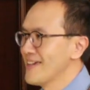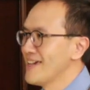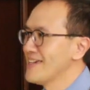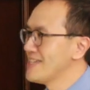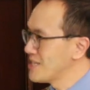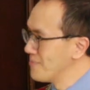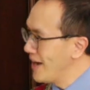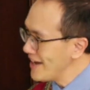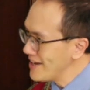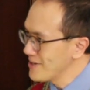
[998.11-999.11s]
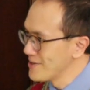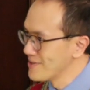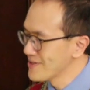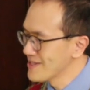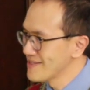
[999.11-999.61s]
He
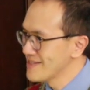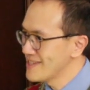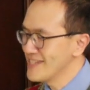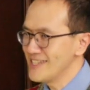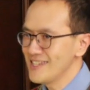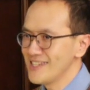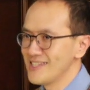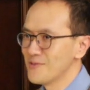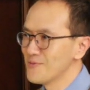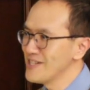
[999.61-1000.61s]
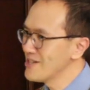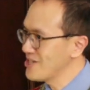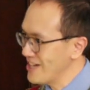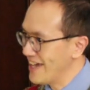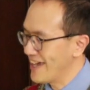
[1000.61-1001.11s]
smiles sitting in a
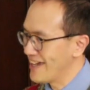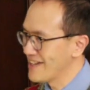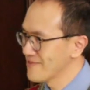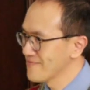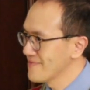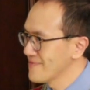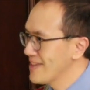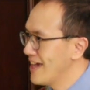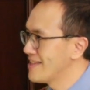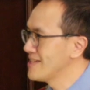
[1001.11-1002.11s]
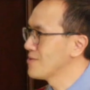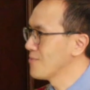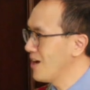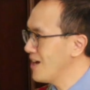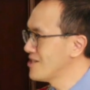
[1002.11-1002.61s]
wheelchair at his
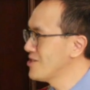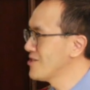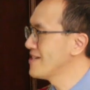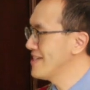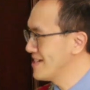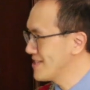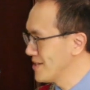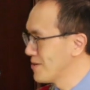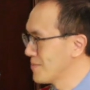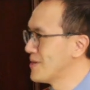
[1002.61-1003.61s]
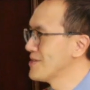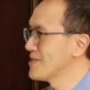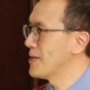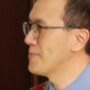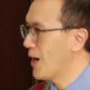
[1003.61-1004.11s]
100 years old
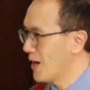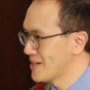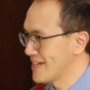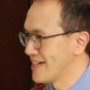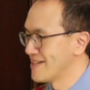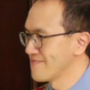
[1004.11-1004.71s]
birthday party.